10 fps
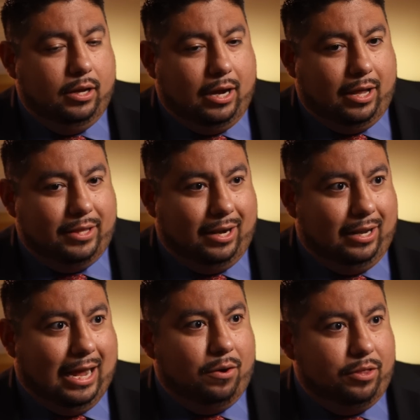that
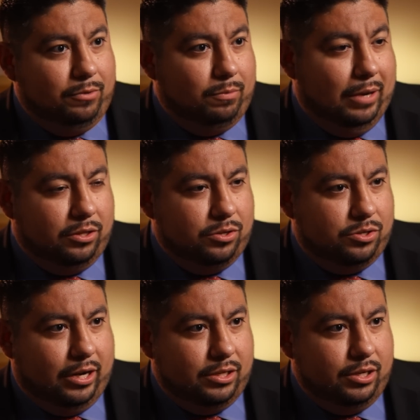allow them to make those
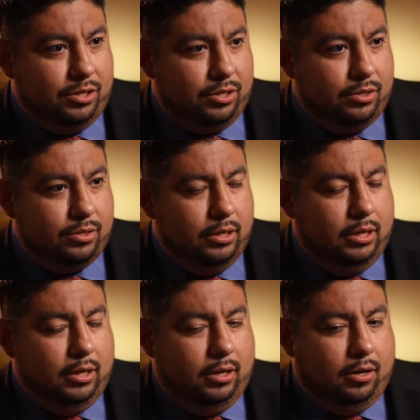transitions
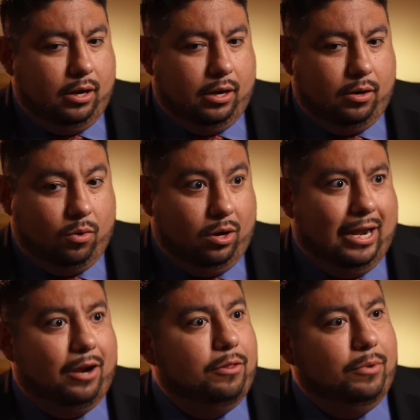or
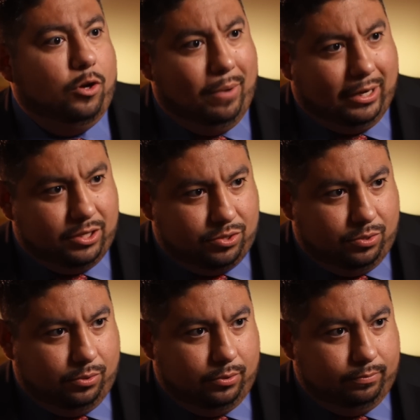allow them to go back to
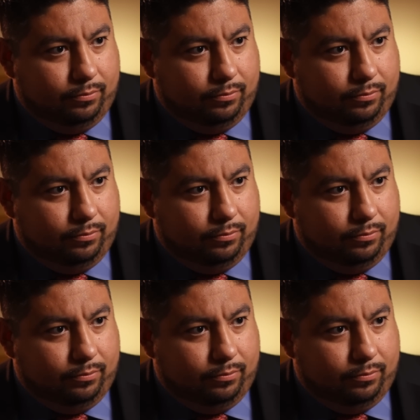school.